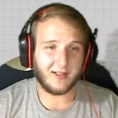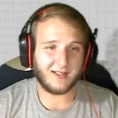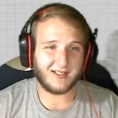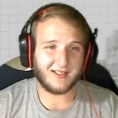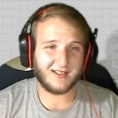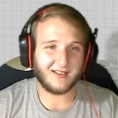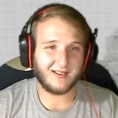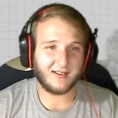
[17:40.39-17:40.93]

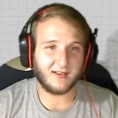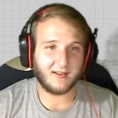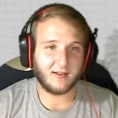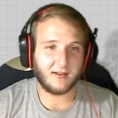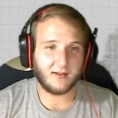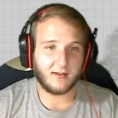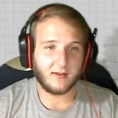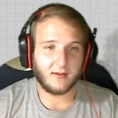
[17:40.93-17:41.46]

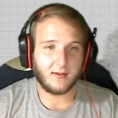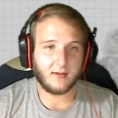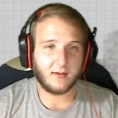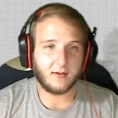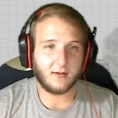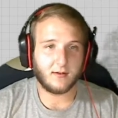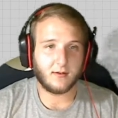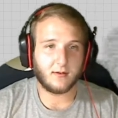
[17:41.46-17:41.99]

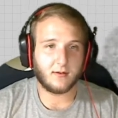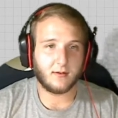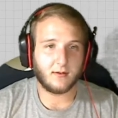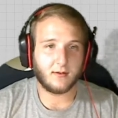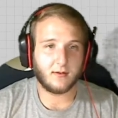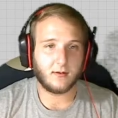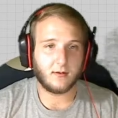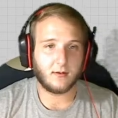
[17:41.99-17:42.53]

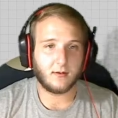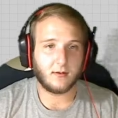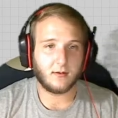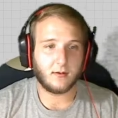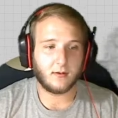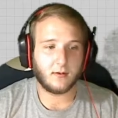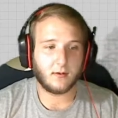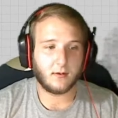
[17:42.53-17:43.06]

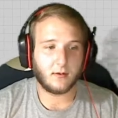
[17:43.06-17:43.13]
[no speech]